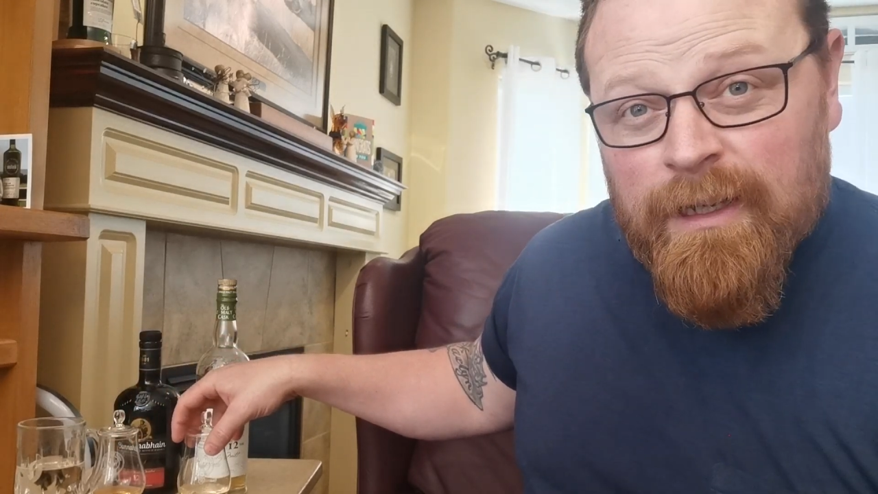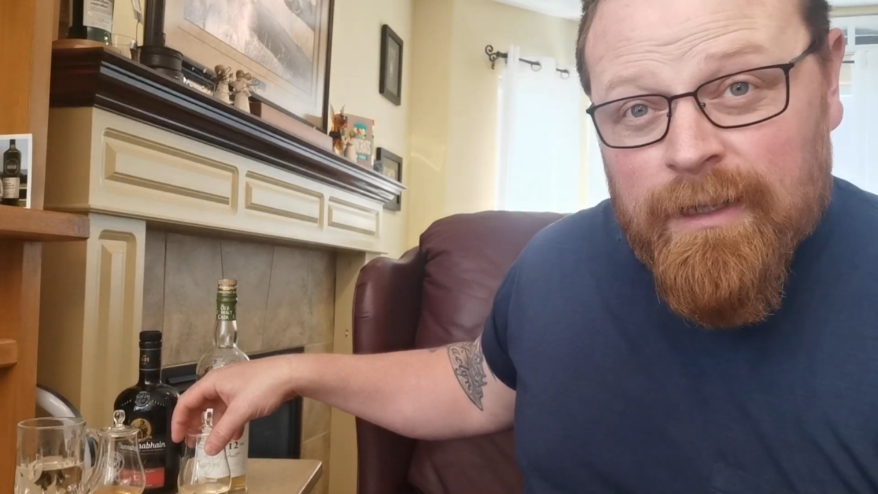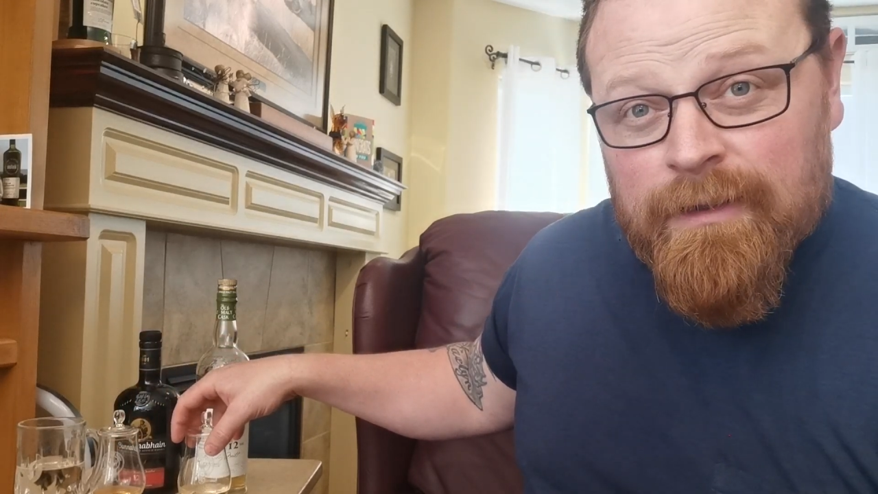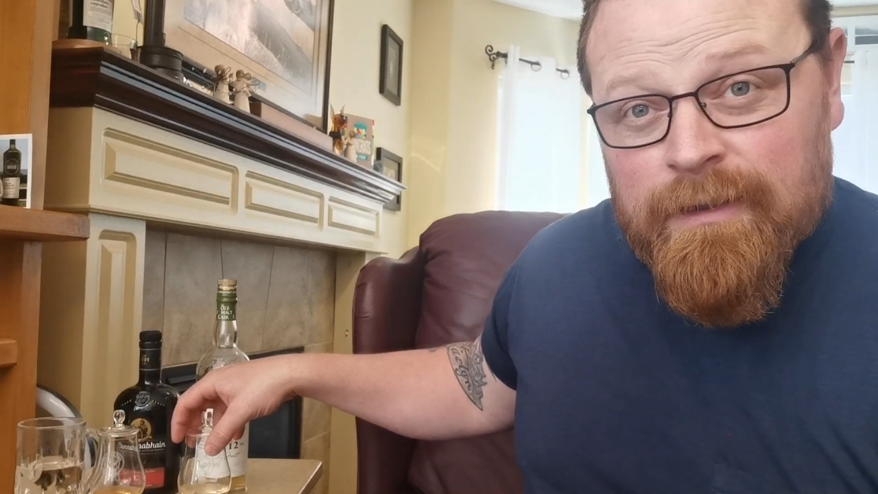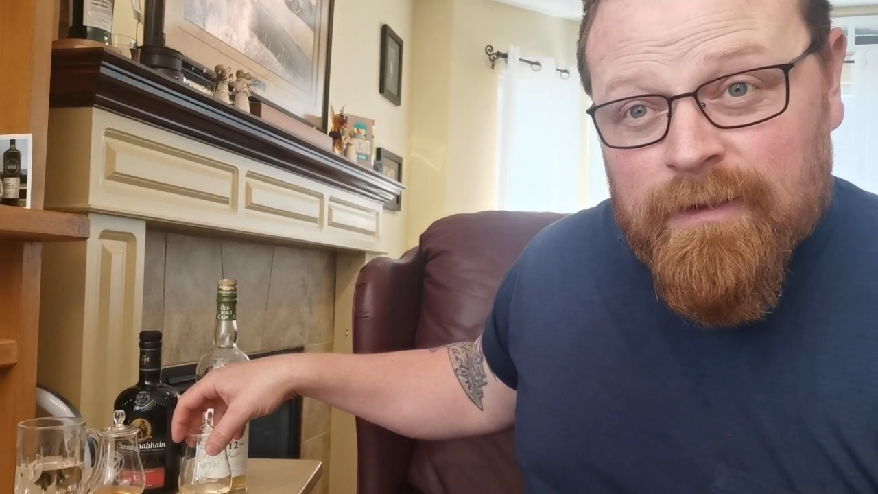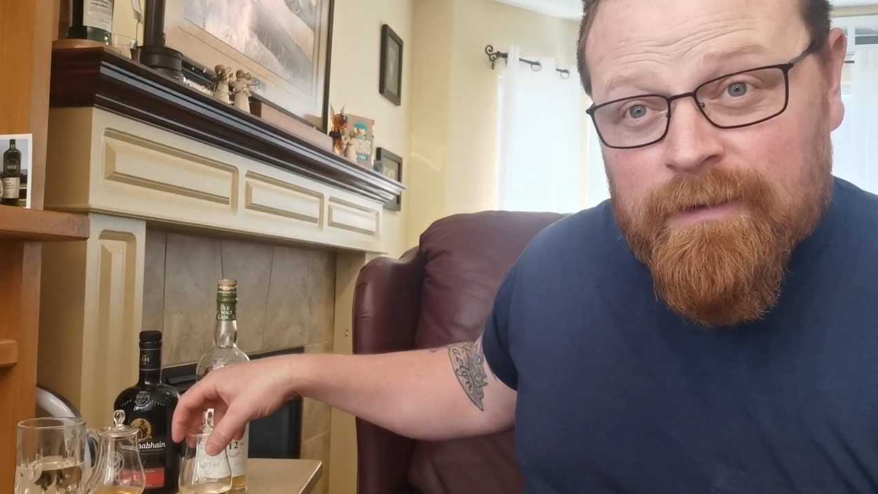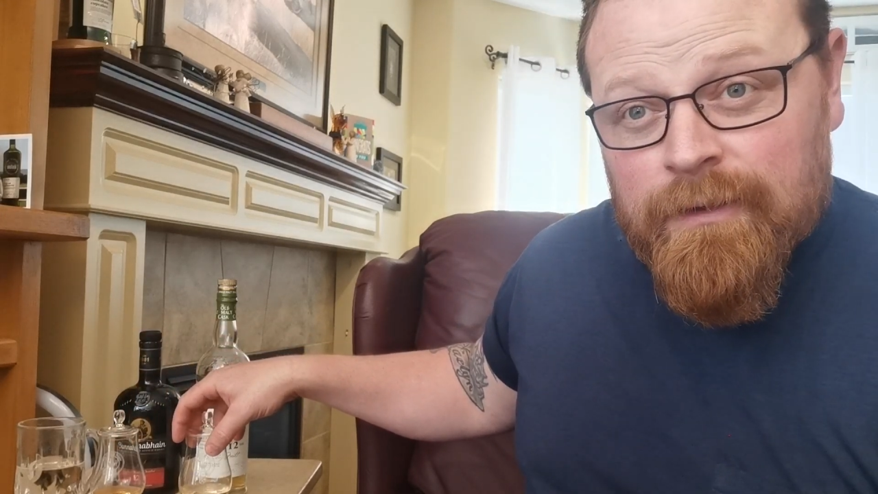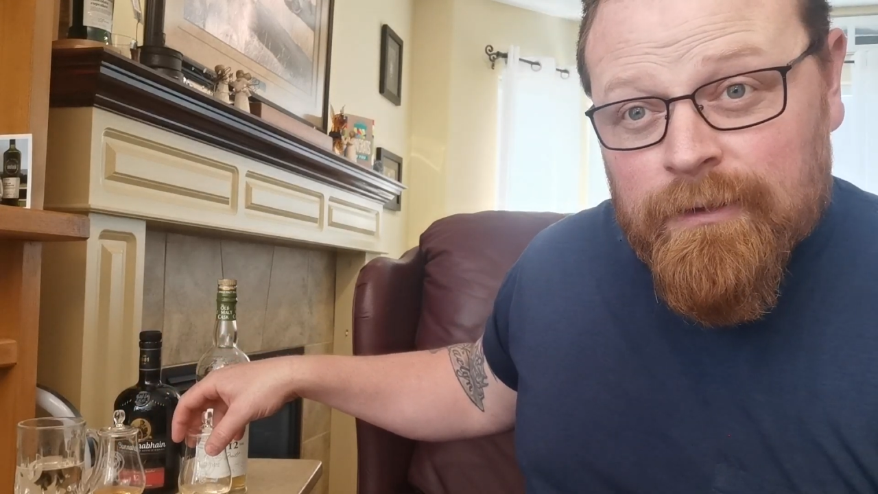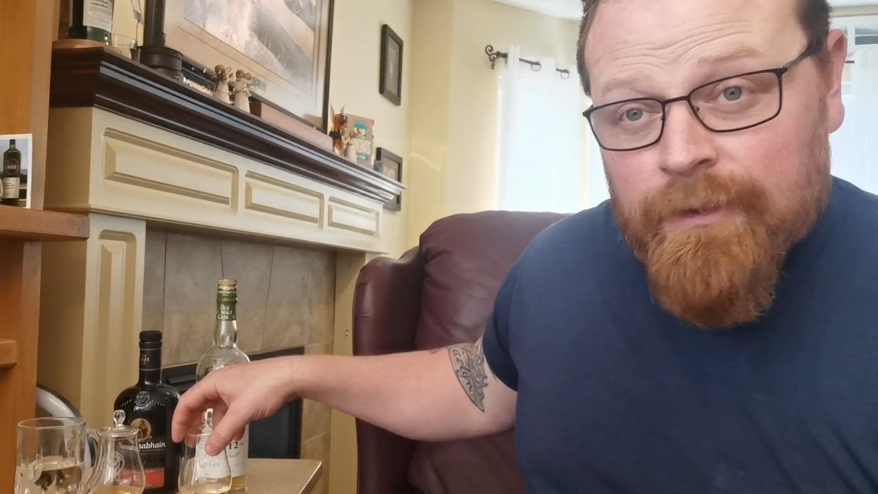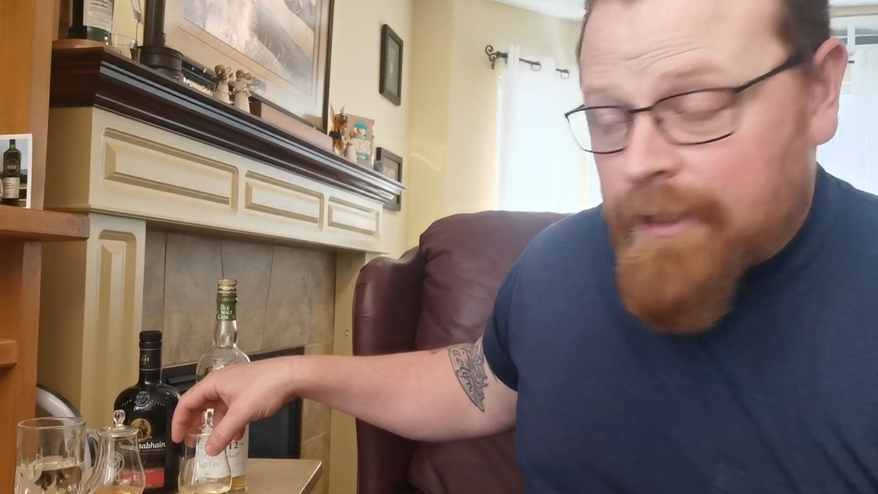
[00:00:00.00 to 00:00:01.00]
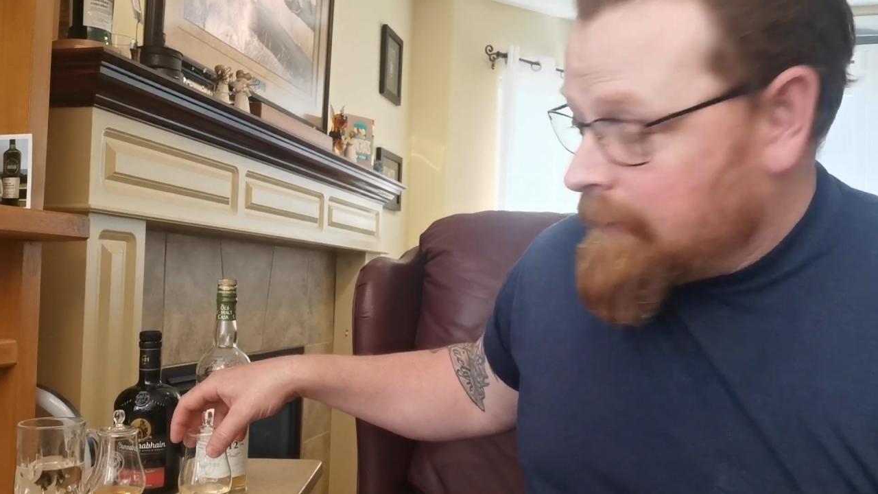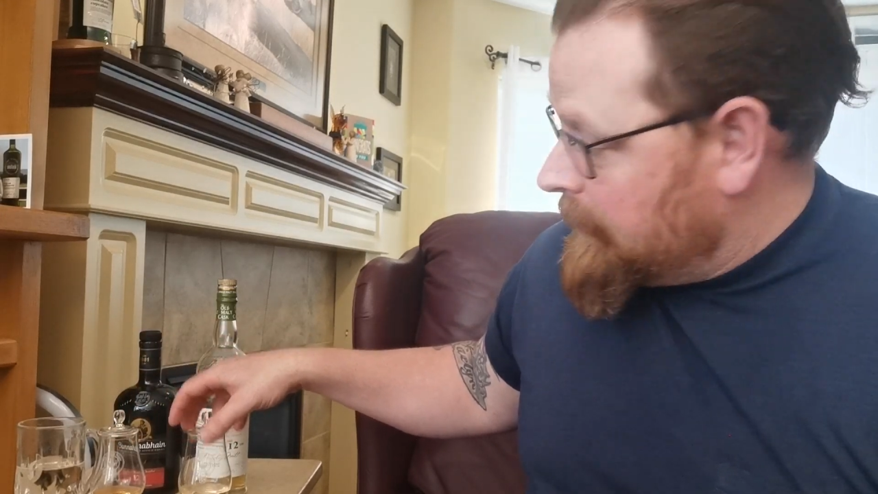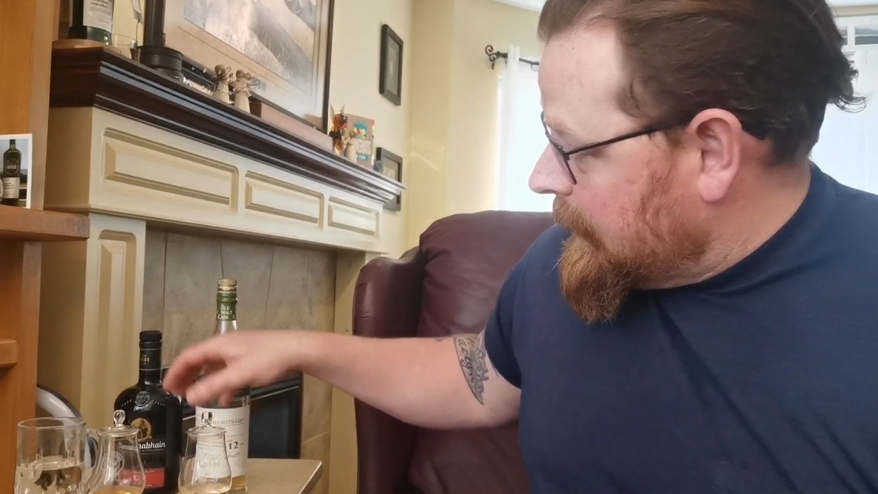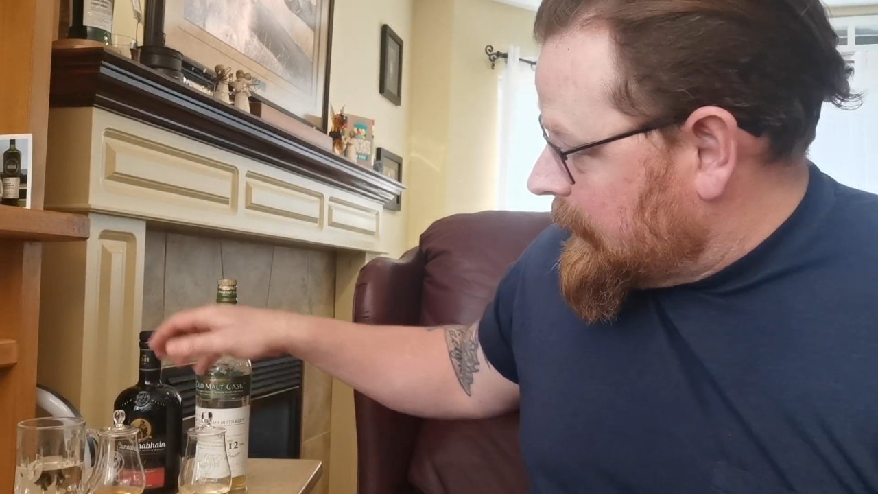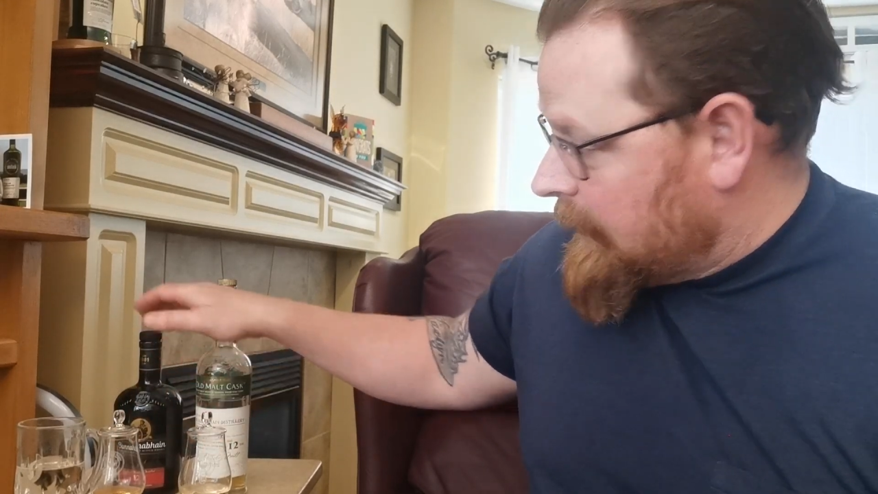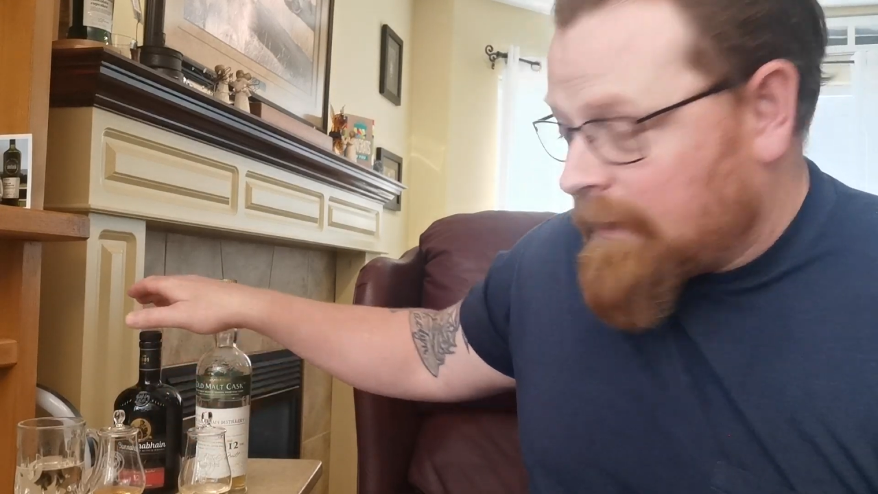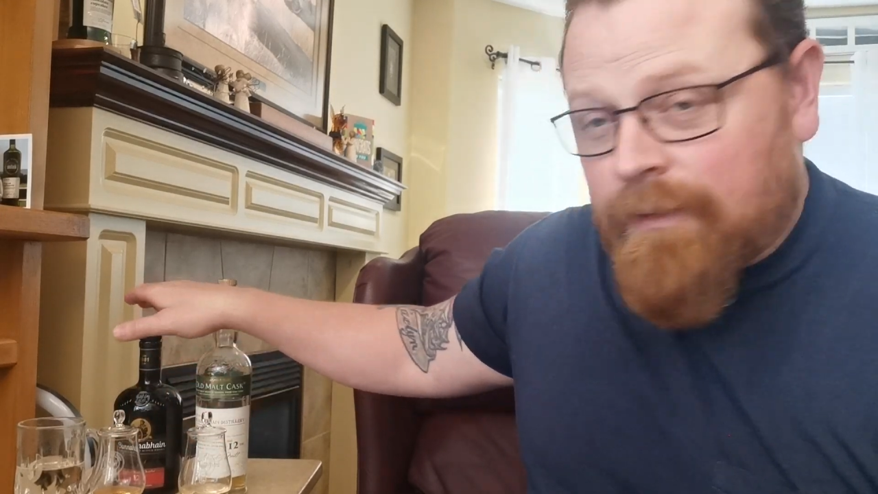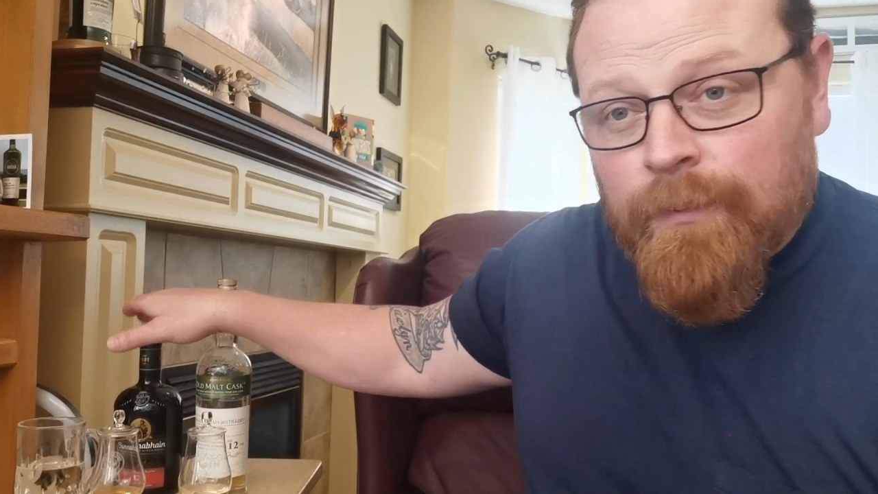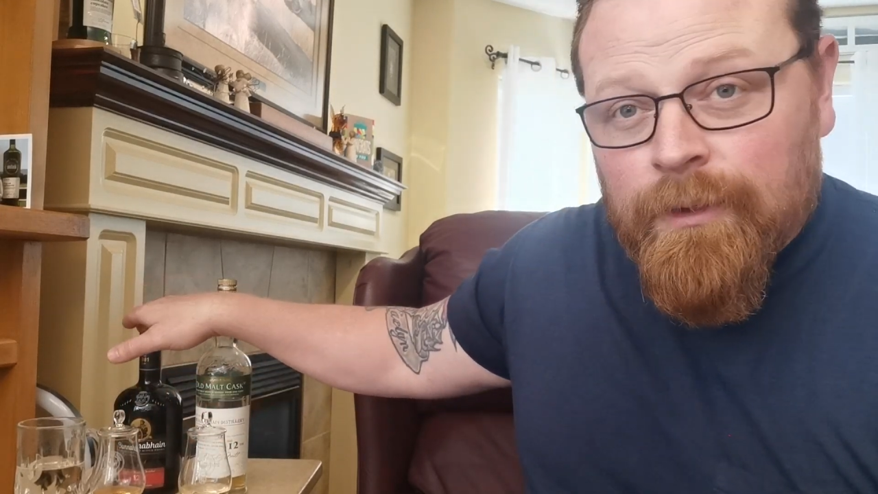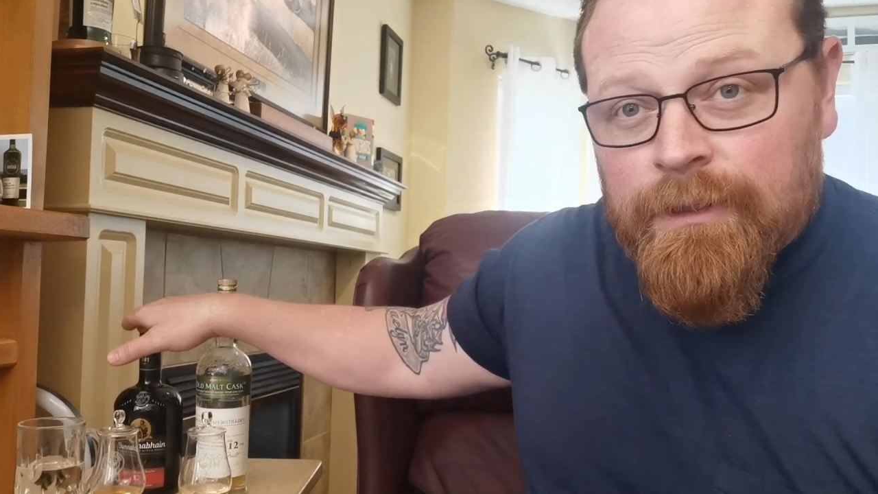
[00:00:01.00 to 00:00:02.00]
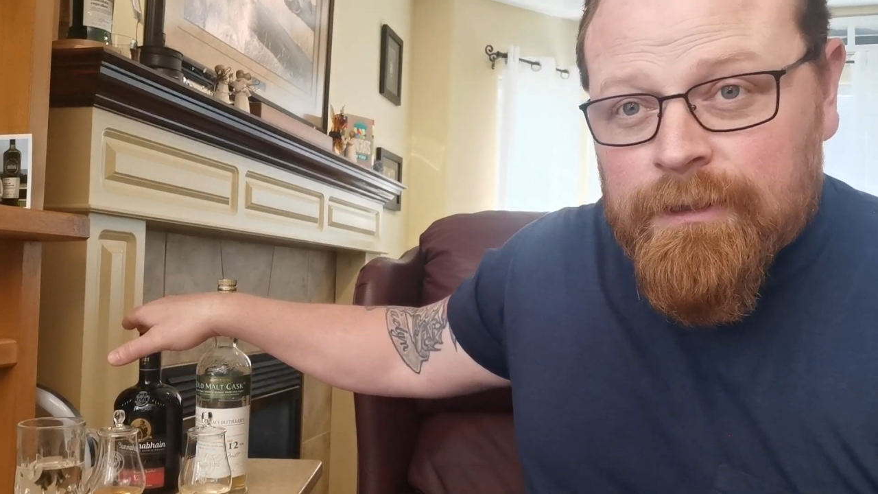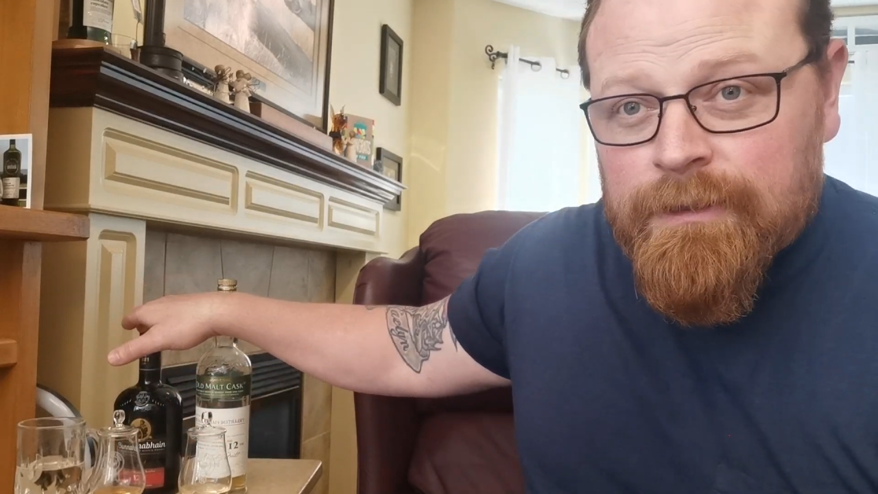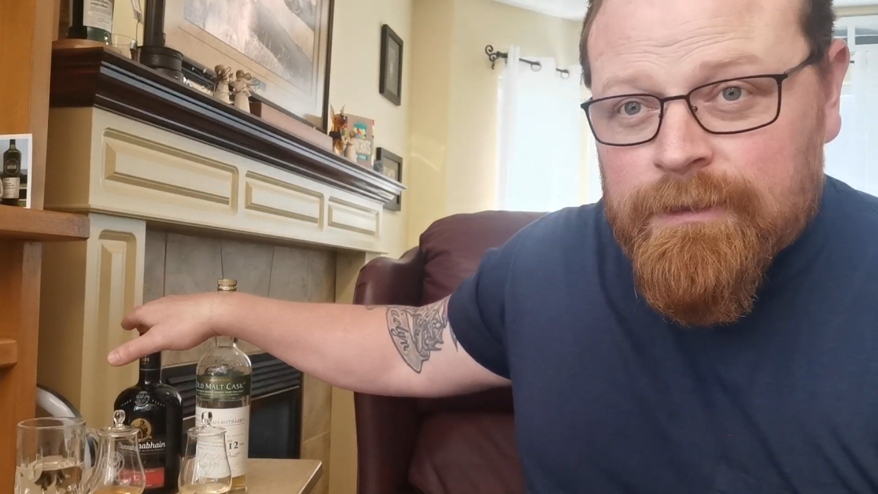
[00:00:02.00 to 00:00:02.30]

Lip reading: at the distillery when making this one